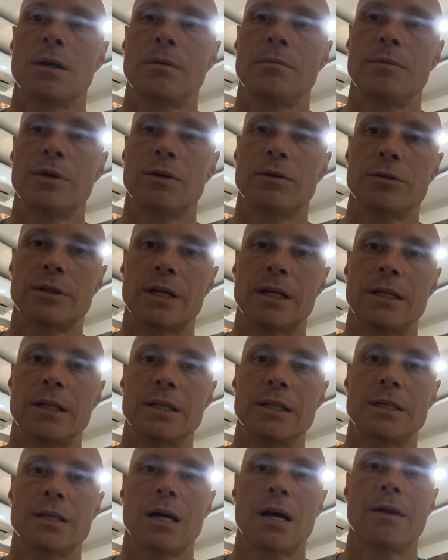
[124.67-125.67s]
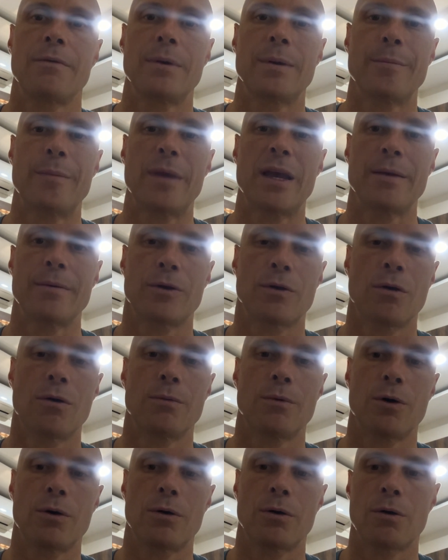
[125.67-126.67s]
Because the desire may
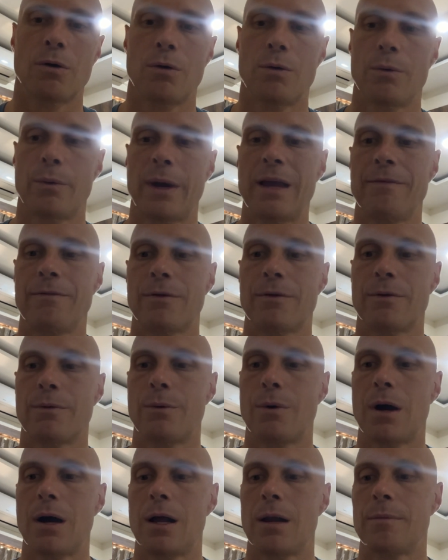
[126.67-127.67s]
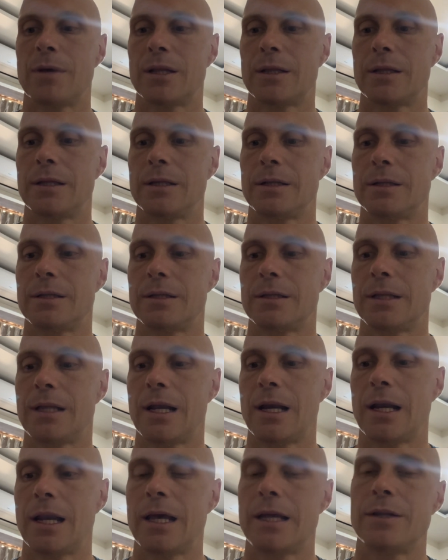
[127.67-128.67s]
go away for a while, but
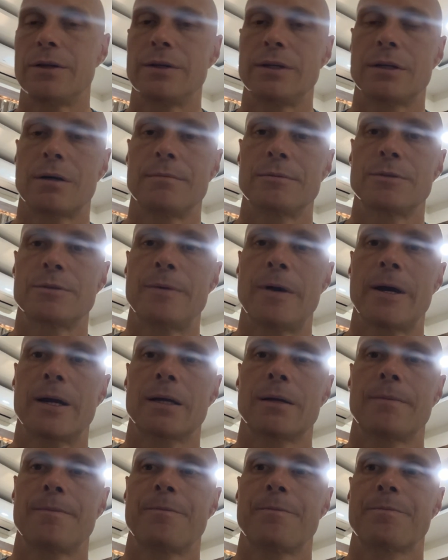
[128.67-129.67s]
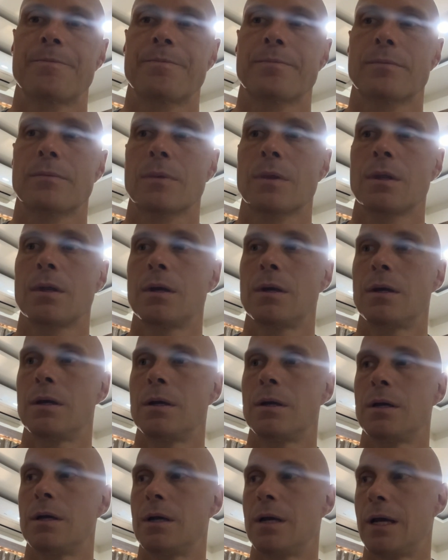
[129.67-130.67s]
then later it comes back.
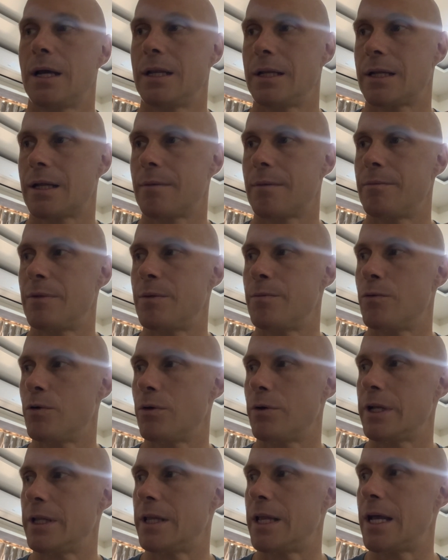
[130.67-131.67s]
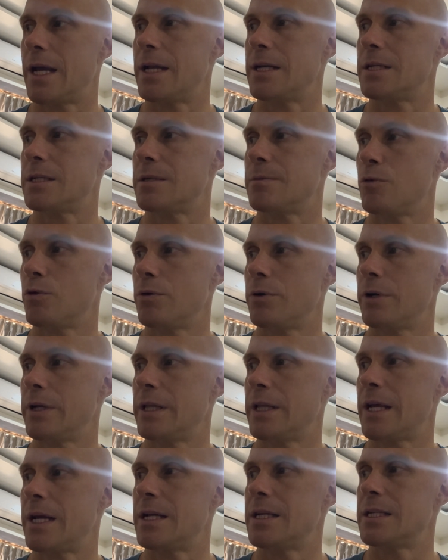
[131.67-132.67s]
And it can be more intense
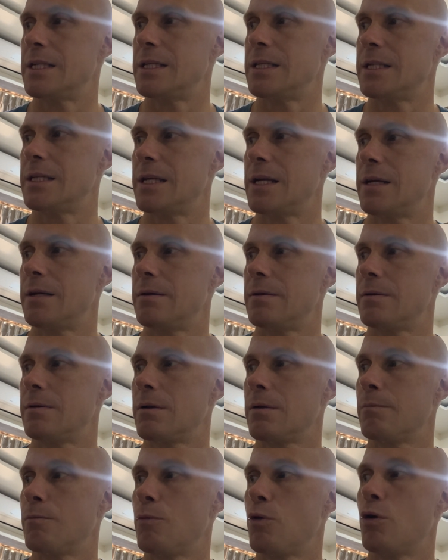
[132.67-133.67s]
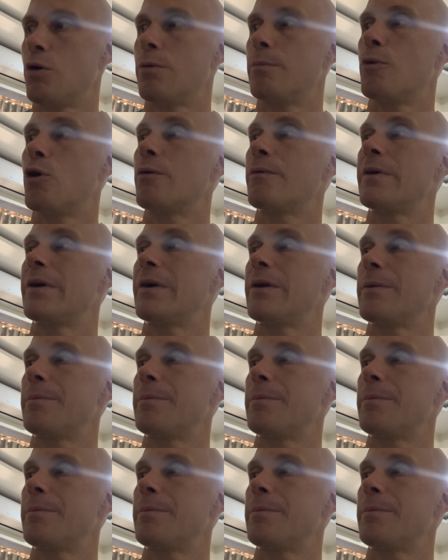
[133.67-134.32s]
is the more and more we